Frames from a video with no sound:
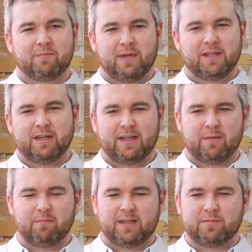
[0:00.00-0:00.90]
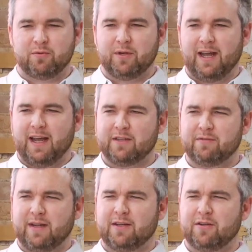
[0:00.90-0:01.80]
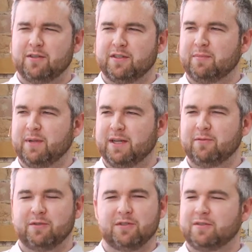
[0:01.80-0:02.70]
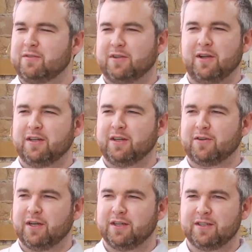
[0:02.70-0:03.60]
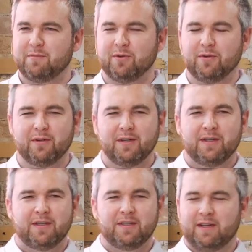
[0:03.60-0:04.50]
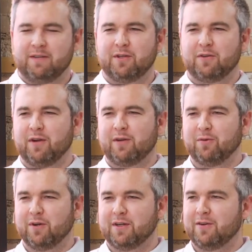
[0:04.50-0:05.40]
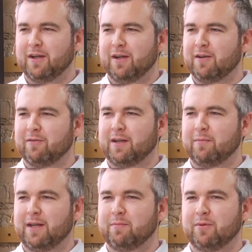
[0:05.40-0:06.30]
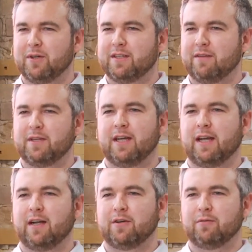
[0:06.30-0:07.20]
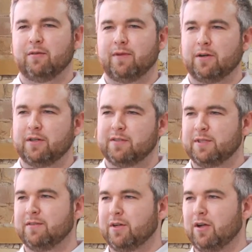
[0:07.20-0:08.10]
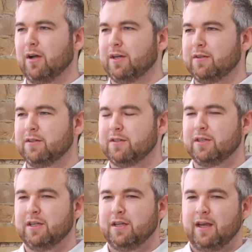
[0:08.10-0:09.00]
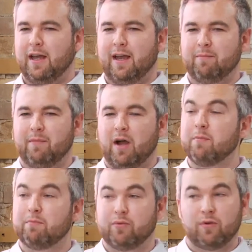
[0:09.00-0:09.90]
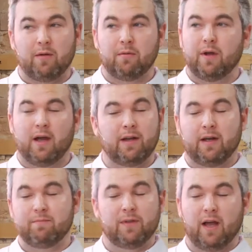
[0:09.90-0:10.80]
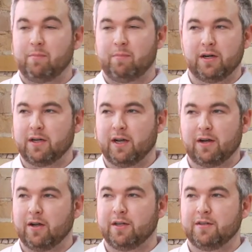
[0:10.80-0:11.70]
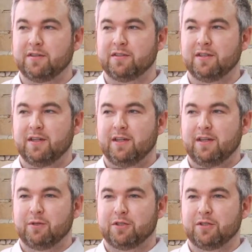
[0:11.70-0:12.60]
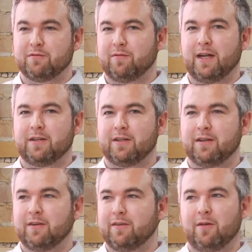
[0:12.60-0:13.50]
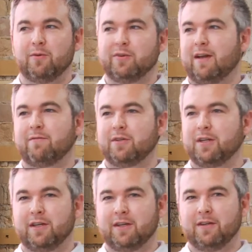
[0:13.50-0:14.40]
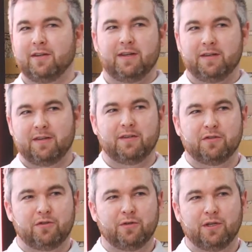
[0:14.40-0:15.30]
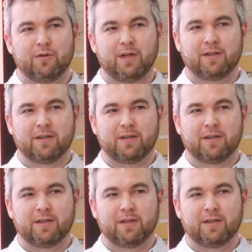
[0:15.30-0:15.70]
basically like a mix between X Factor and spinning, which is kind of crazy, but it's definitely a great workout. I highly recommend it, but it's definitely tailored to a very specific audience. I'm not part of that audience, which is reflected in almost everything that is in the studio.